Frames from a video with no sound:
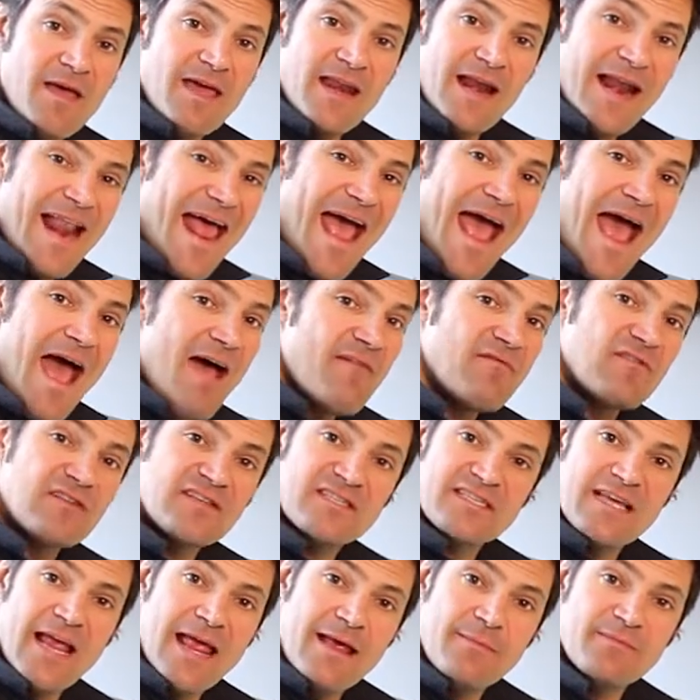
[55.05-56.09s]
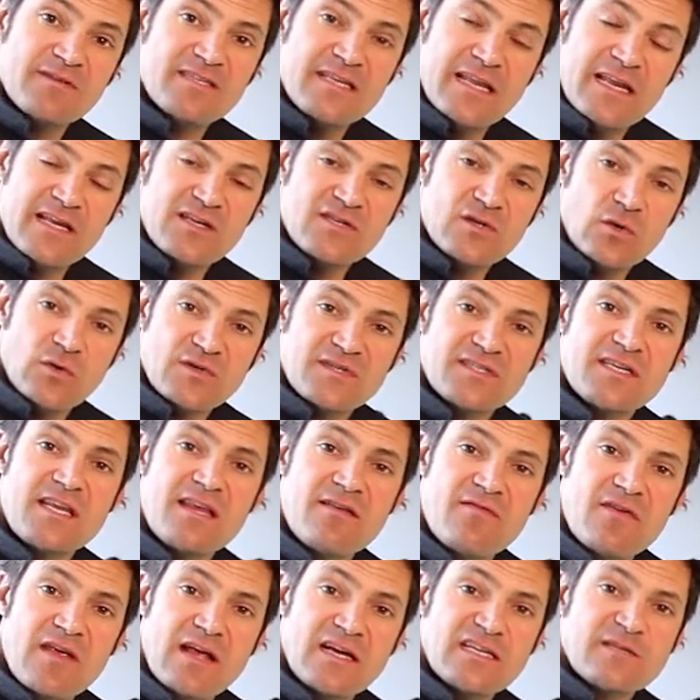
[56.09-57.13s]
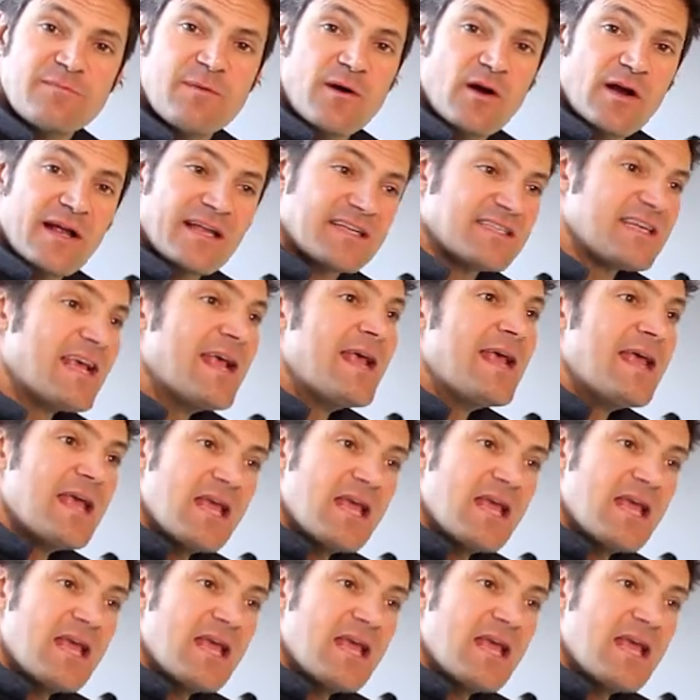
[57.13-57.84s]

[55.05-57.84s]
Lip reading: in and have the same City Souls TV experience